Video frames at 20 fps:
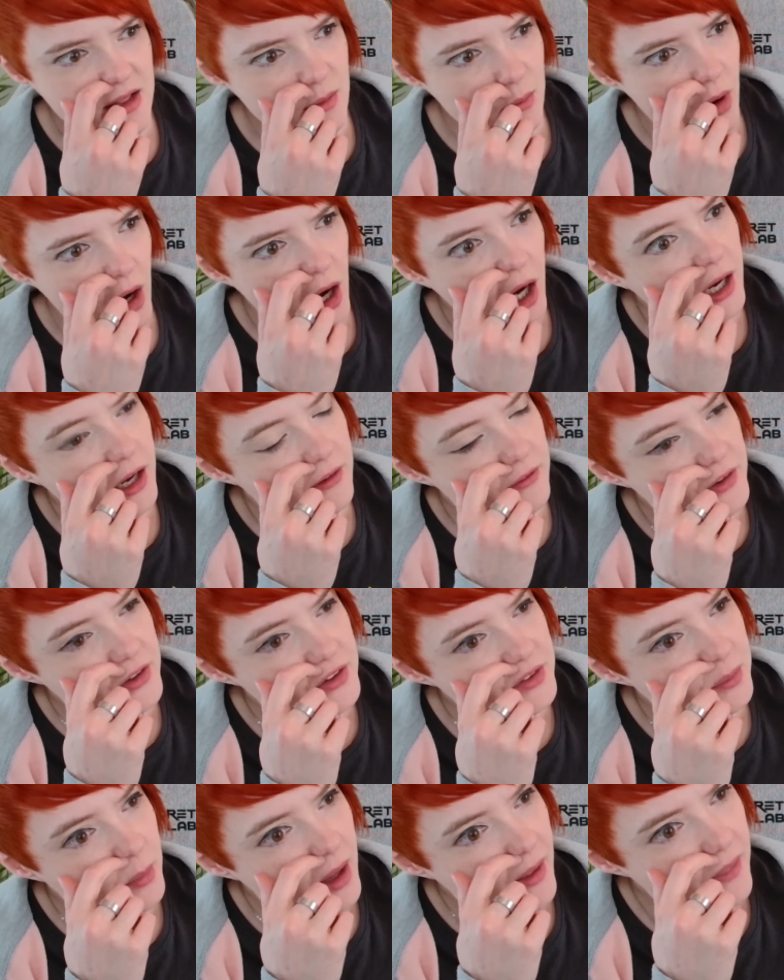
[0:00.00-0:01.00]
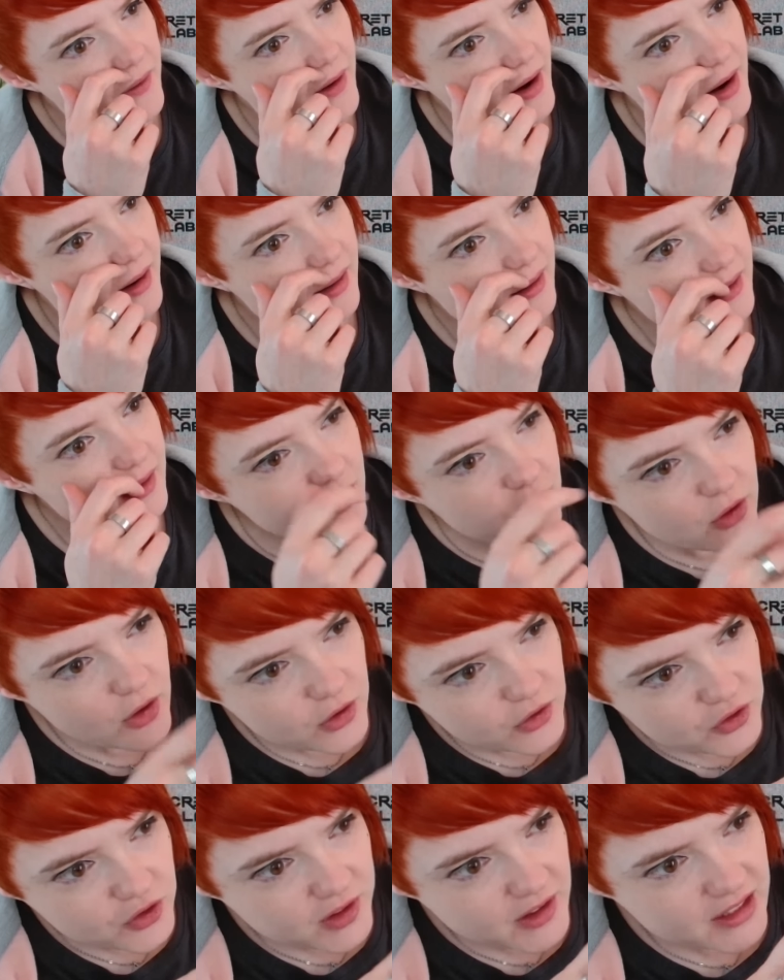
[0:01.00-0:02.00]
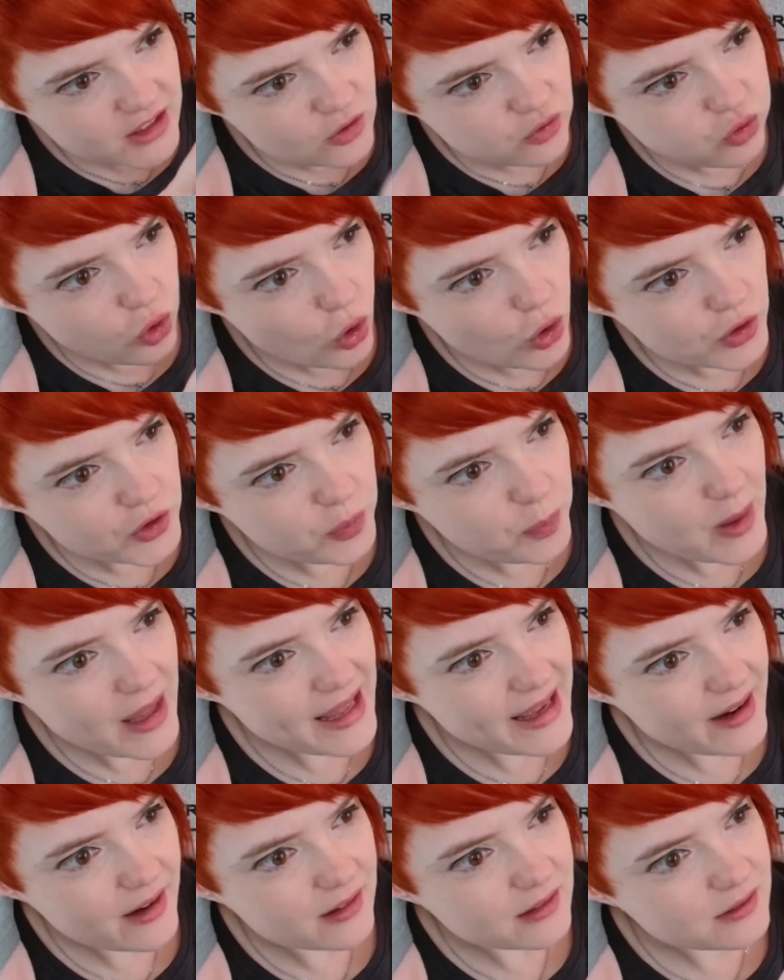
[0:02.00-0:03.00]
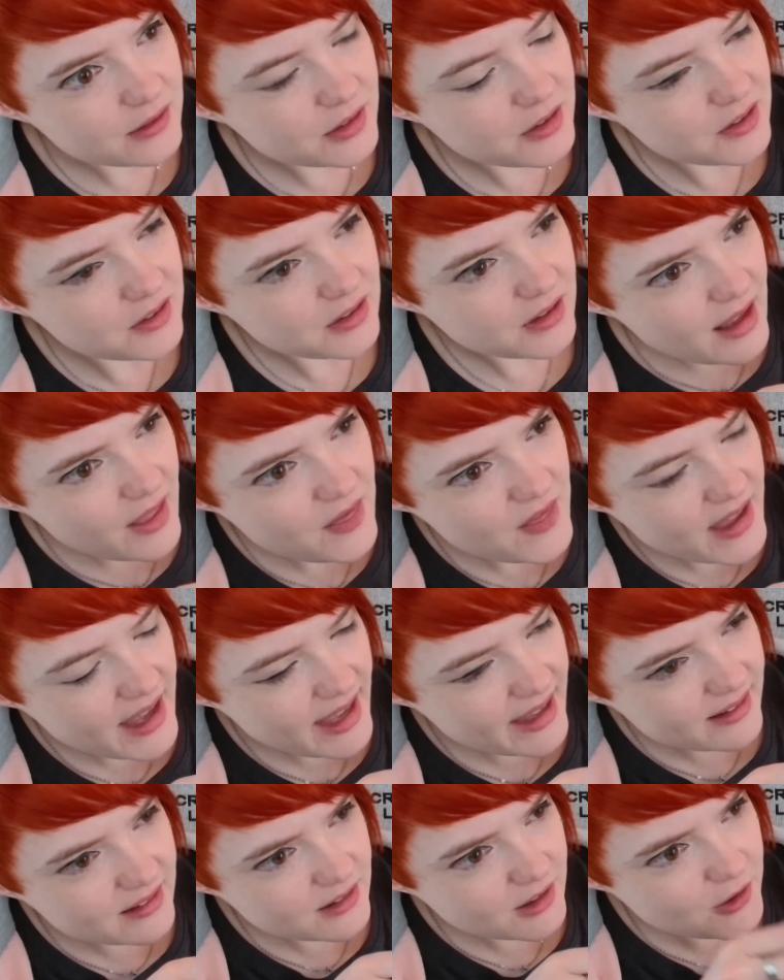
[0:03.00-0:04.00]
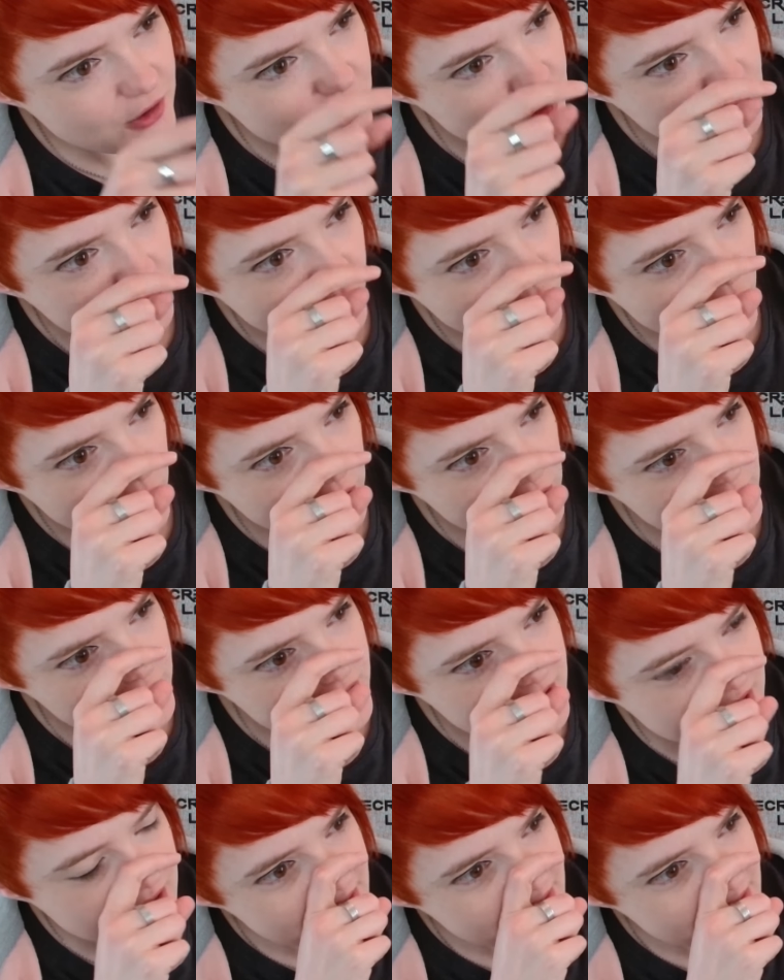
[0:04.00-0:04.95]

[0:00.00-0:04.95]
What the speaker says: the mark of his mother. There's like rose petals in the hilt of the sword